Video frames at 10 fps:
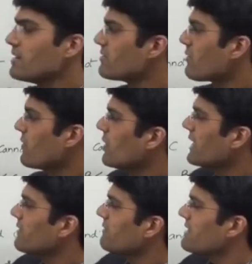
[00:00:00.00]
So if you look
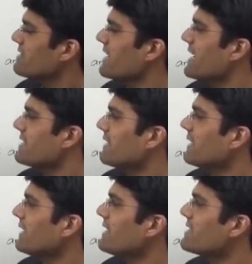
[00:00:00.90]
at the first case
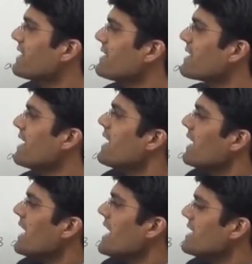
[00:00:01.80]
here, it says
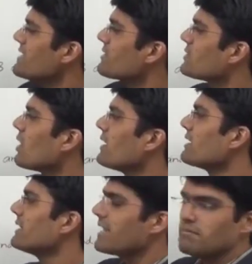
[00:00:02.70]
A is
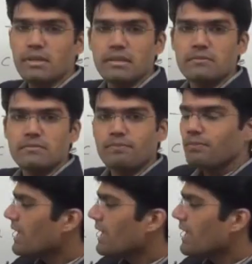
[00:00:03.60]
taller than B